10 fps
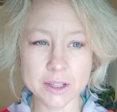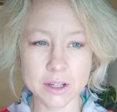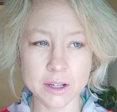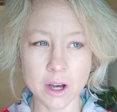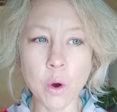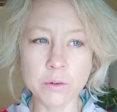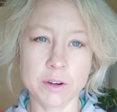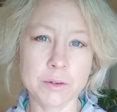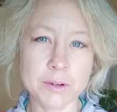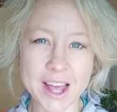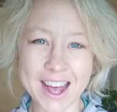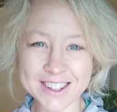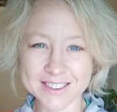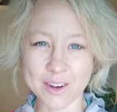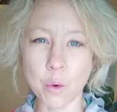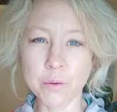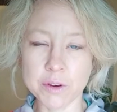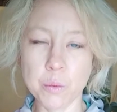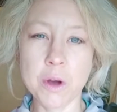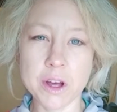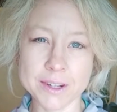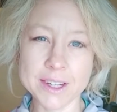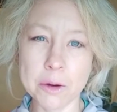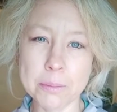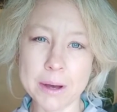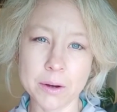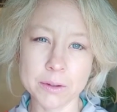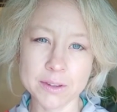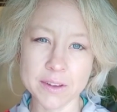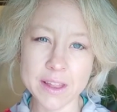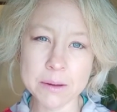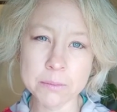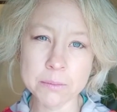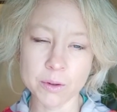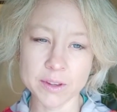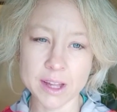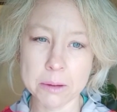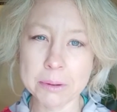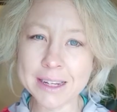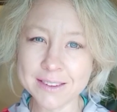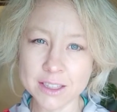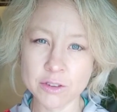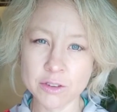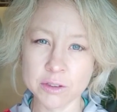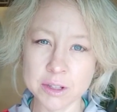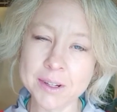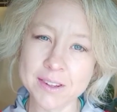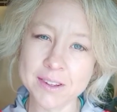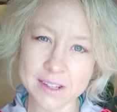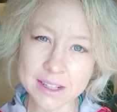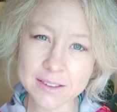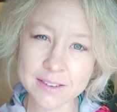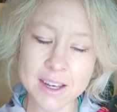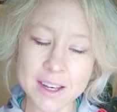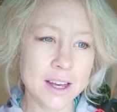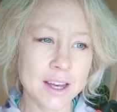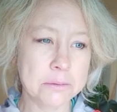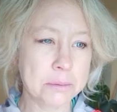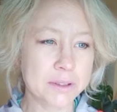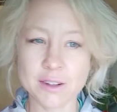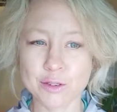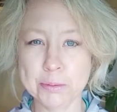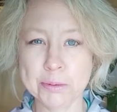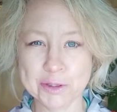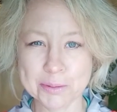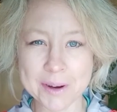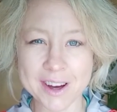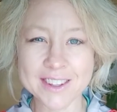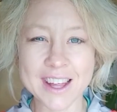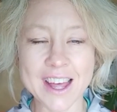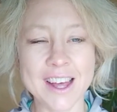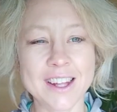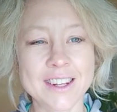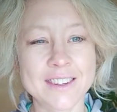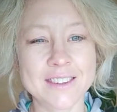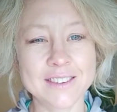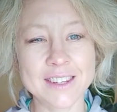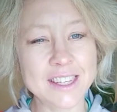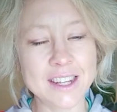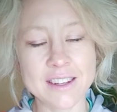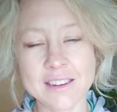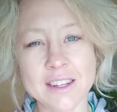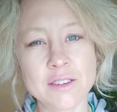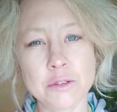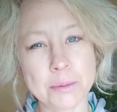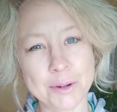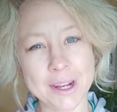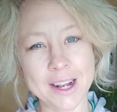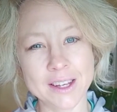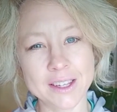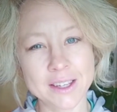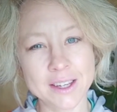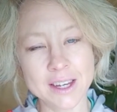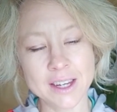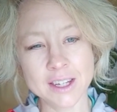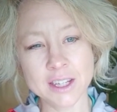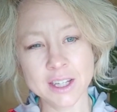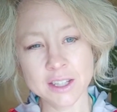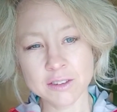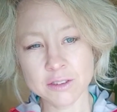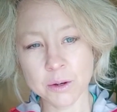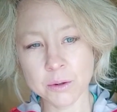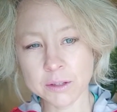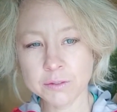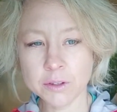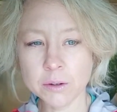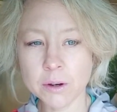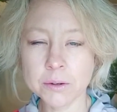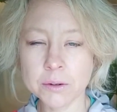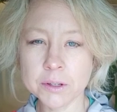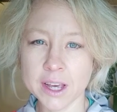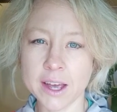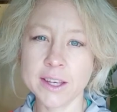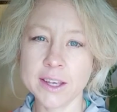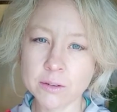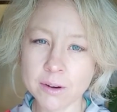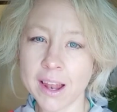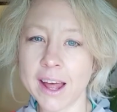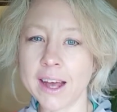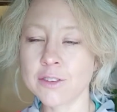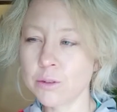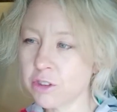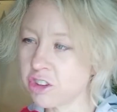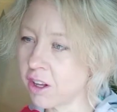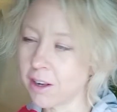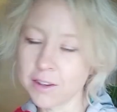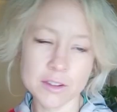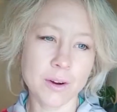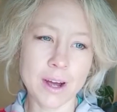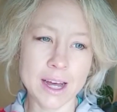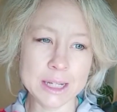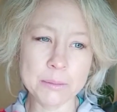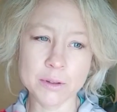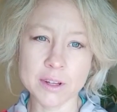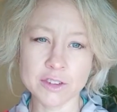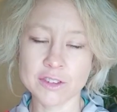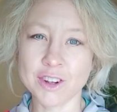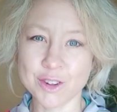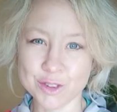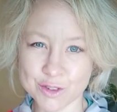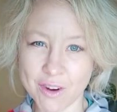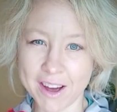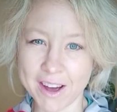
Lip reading: We overreact, over worry about them or their ability to deal with things. But they're super smart and they get things super quickly. So if you are okay, you're relaxed, you're chilled, your animals are just going to